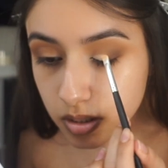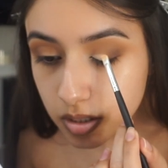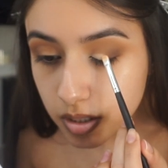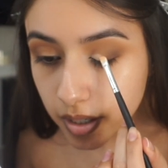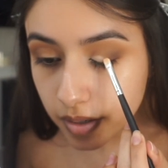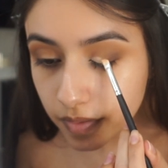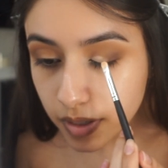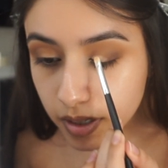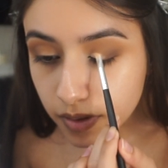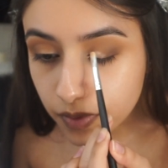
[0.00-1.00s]
just kind of
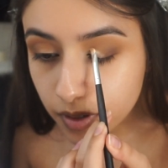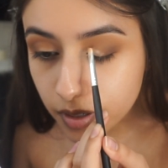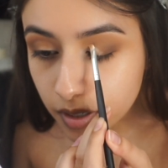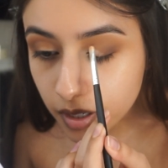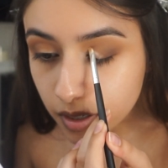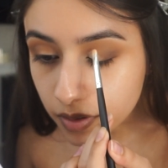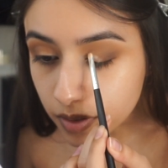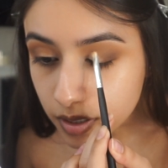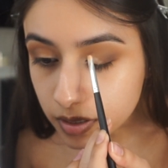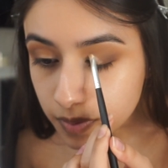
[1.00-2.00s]
like if you're gonna cut a
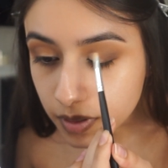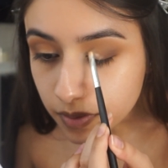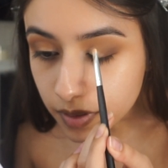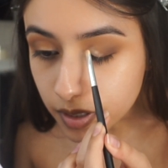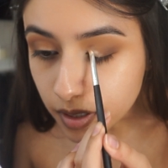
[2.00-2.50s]
crease but you're really